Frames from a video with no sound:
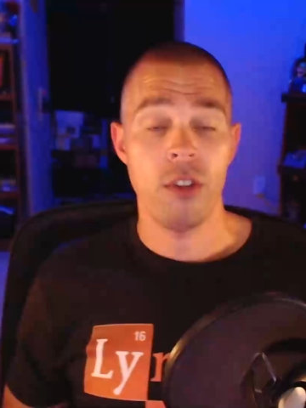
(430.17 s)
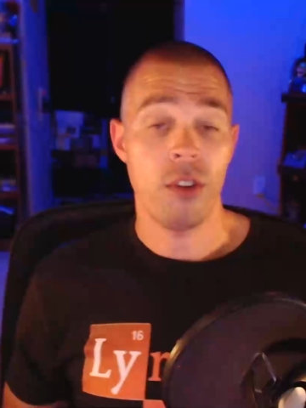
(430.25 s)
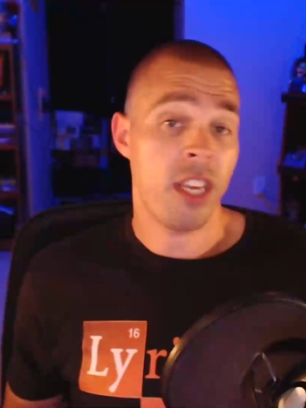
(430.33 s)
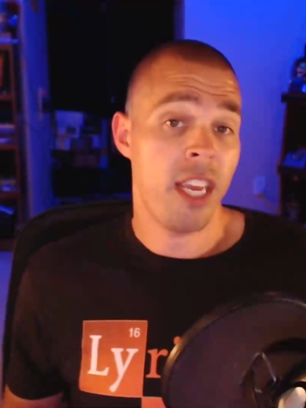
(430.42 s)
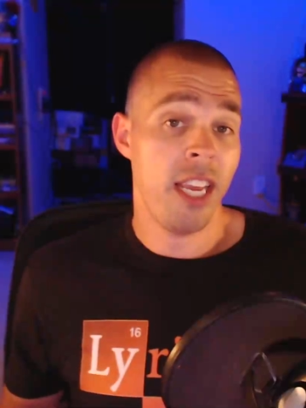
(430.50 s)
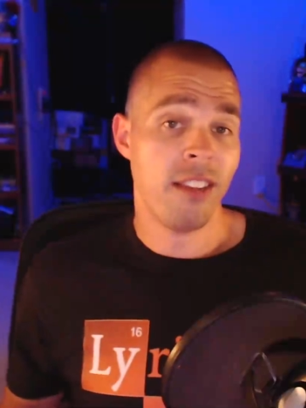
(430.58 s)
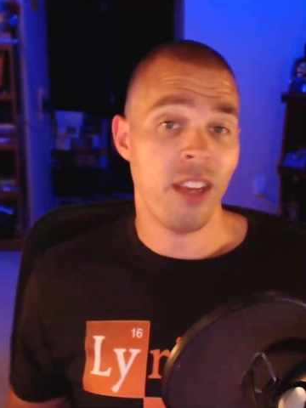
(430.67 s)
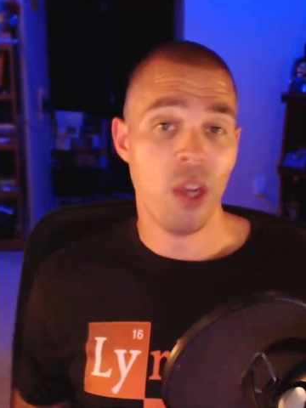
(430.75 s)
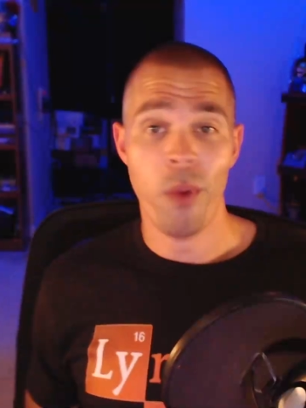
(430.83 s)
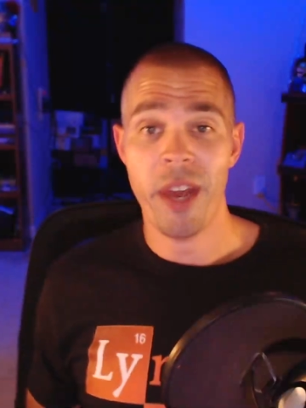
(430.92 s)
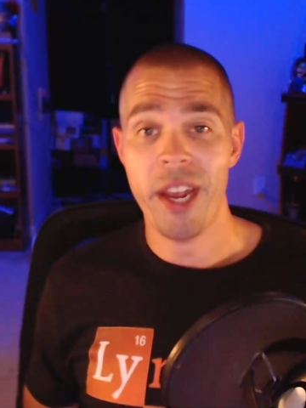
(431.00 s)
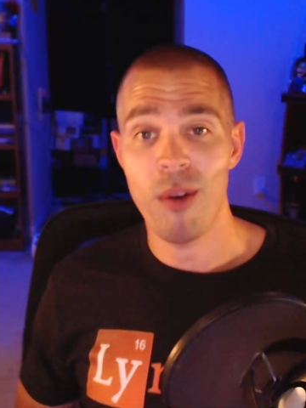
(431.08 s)
the key
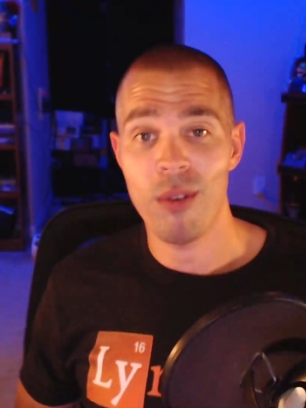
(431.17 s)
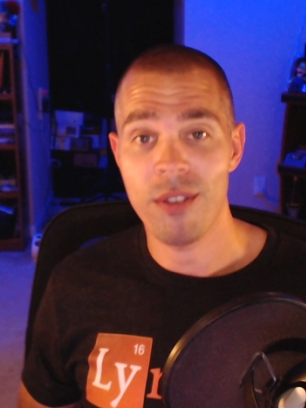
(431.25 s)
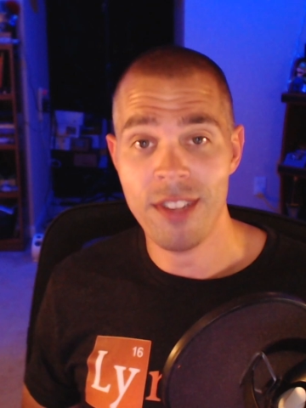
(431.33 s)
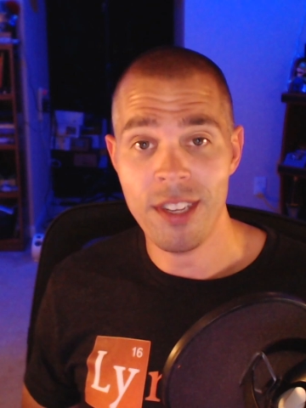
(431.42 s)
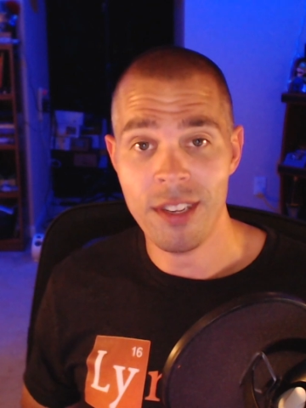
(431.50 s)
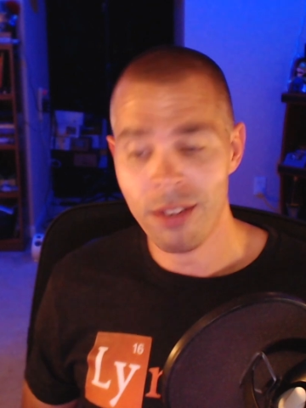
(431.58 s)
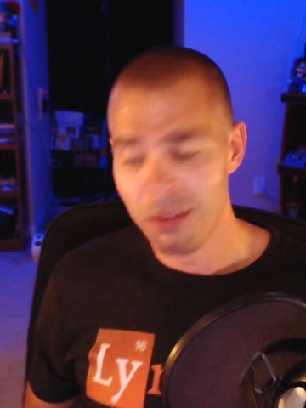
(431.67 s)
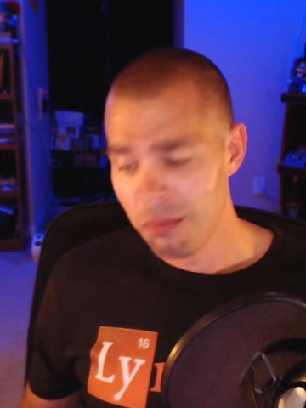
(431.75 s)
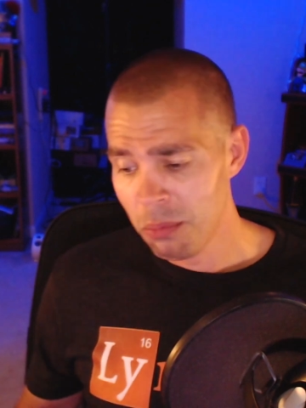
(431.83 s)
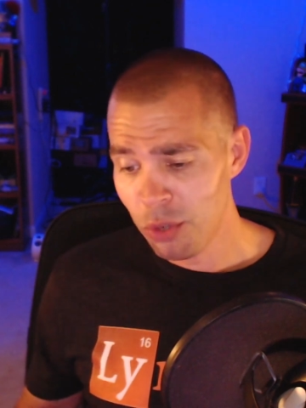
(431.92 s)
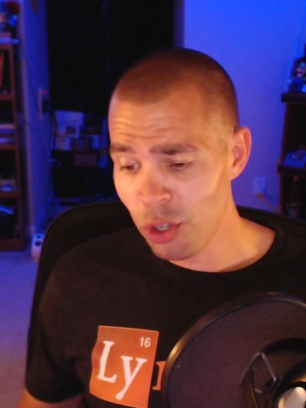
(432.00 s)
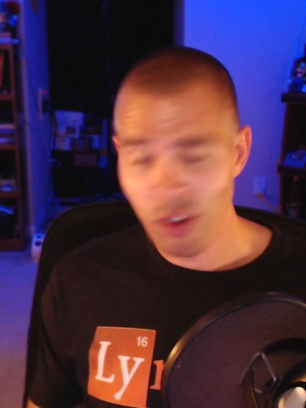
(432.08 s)
takeaway here is this:
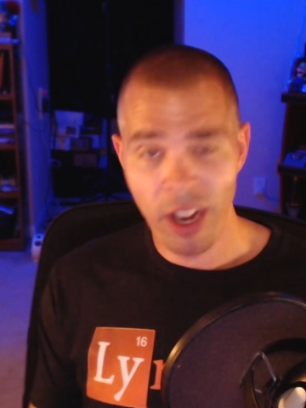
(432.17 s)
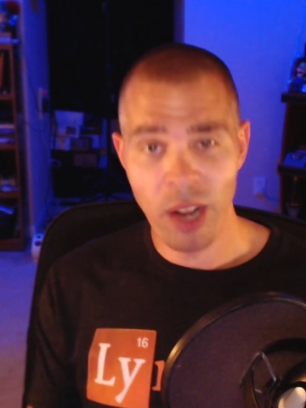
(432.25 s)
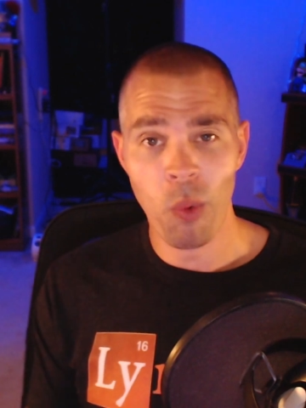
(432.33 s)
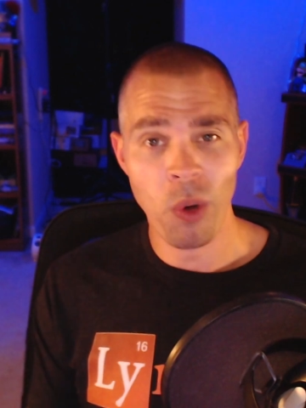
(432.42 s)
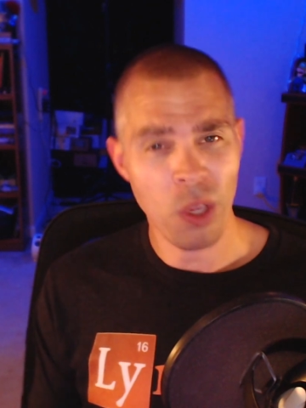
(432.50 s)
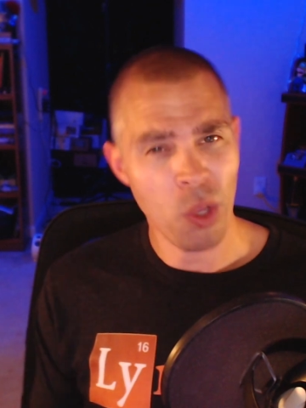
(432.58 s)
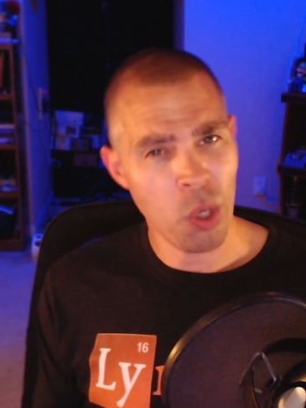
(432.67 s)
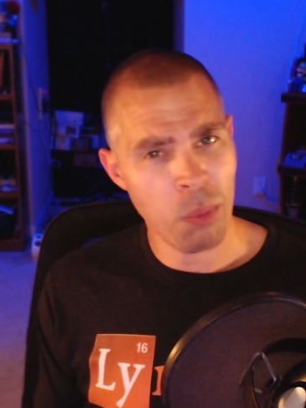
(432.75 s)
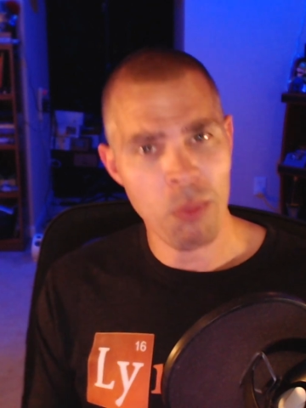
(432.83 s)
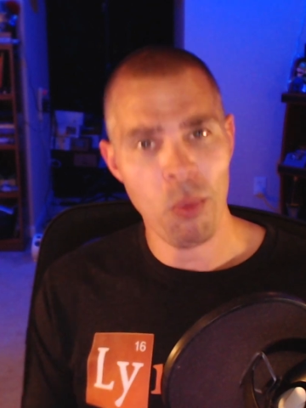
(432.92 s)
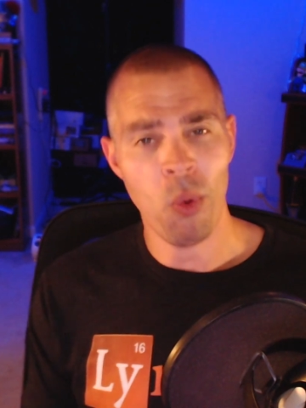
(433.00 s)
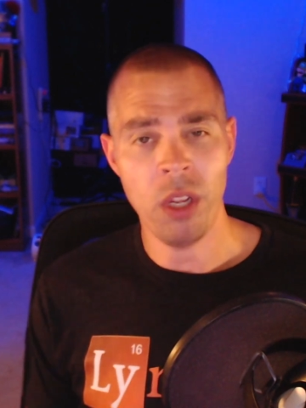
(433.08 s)
just try to work a little
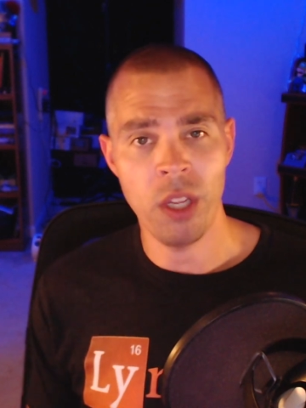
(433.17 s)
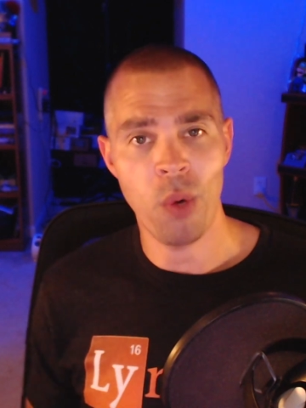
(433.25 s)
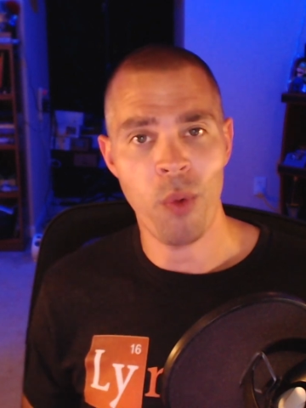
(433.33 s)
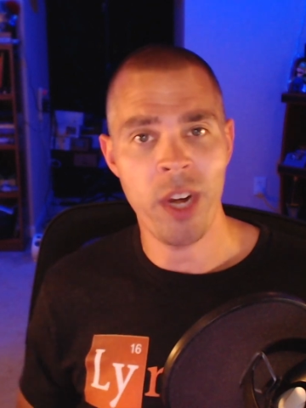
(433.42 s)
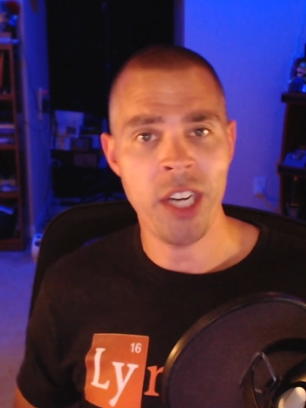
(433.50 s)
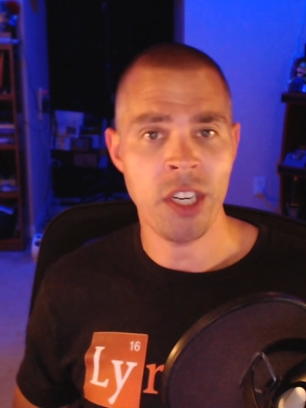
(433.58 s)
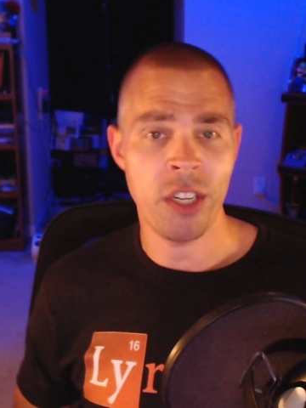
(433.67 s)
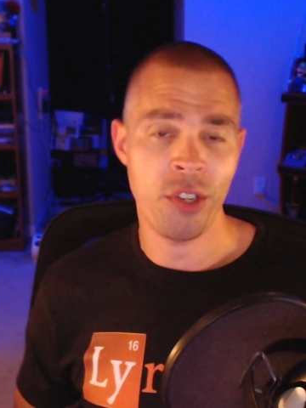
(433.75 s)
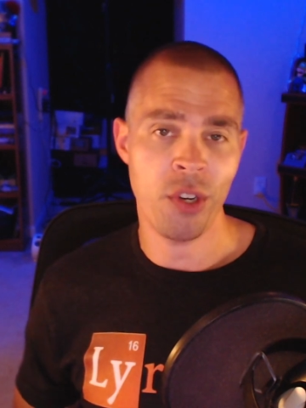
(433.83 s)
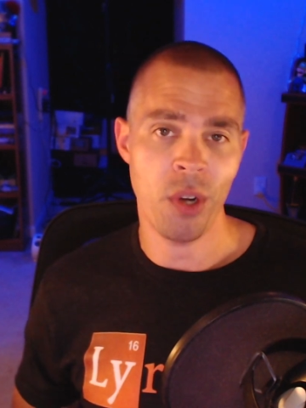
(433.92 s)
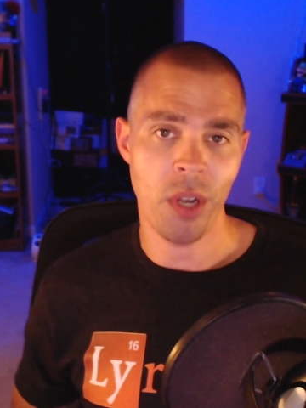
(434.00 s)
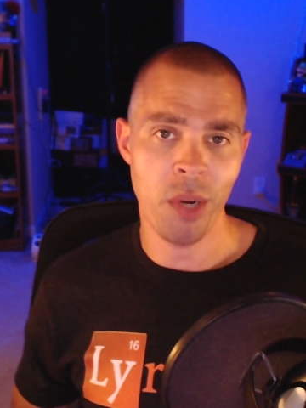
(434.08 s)
bit more alliteration
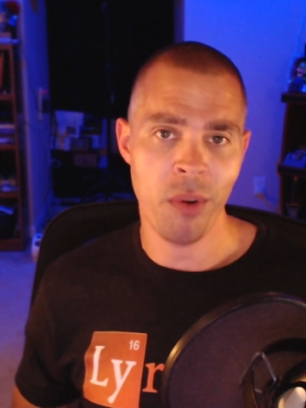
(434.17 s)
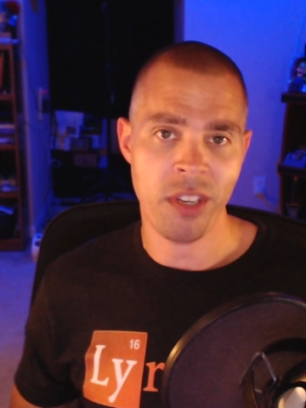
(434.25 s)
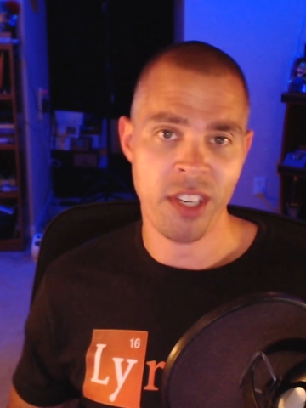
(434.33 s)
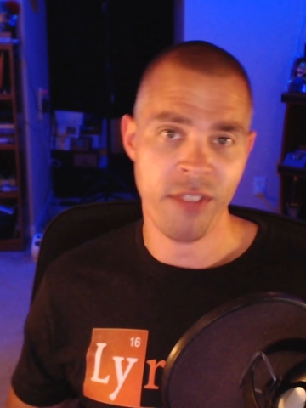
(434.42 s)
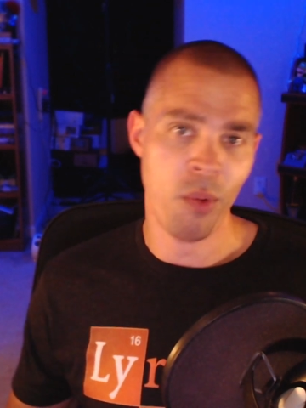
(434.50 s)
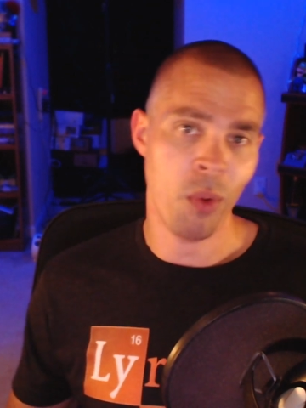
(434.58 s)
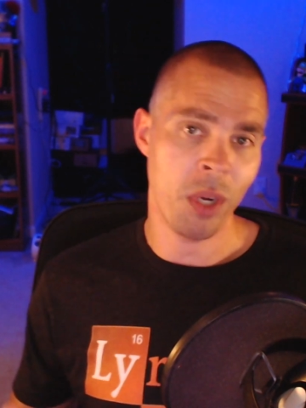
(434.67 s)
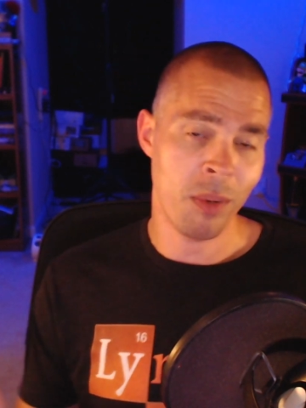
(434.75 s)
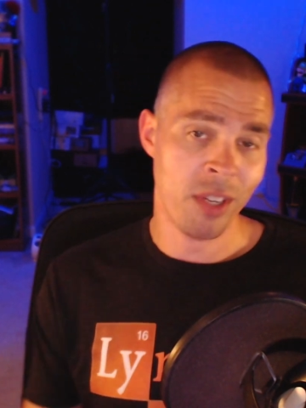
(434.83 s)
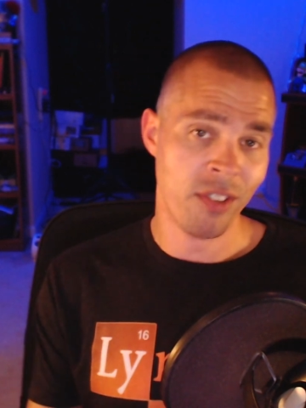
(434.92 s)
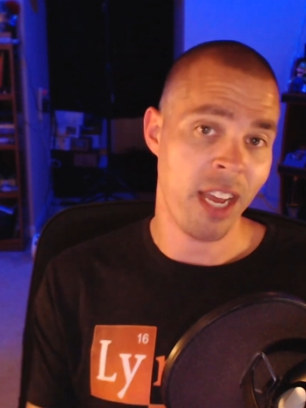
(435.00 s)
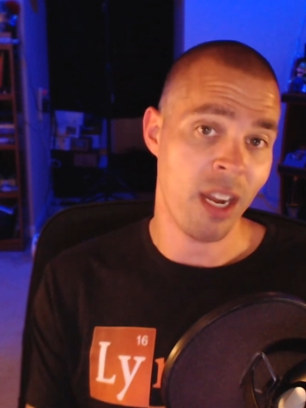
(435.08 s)
into your lyrics if you want them
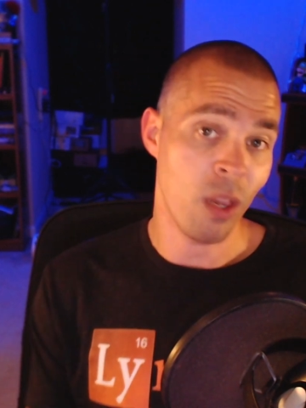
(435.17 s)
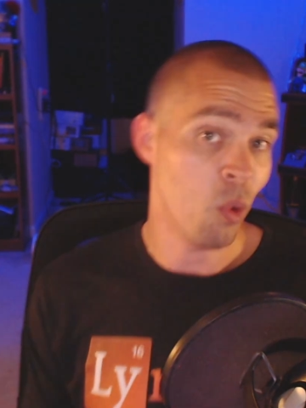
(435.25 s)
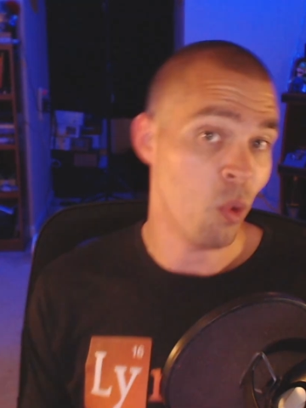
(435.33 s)
to sound a little